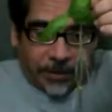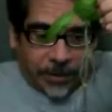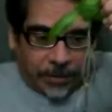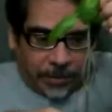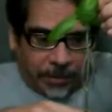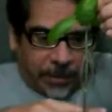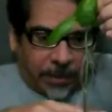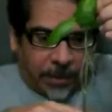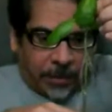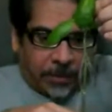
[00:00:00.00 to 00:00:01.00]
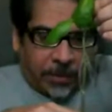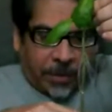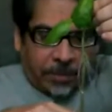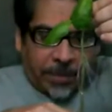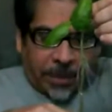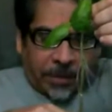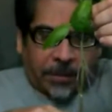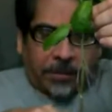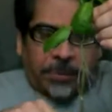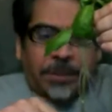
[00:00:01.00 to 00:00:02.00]
had already cut it back a
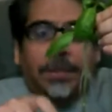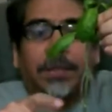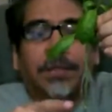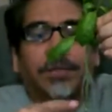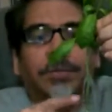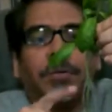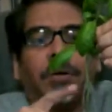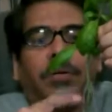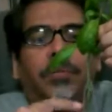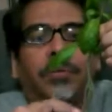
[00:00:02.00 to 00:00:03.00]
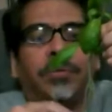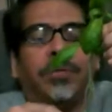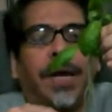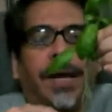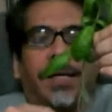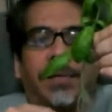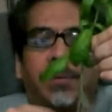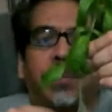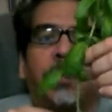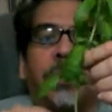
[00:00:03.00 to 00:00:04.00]
little bit, and this is all the roots it has,
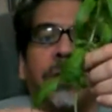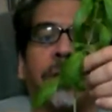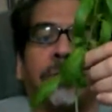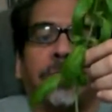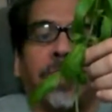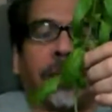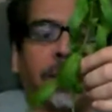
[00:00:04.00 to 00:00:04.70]
we're going to leave it like it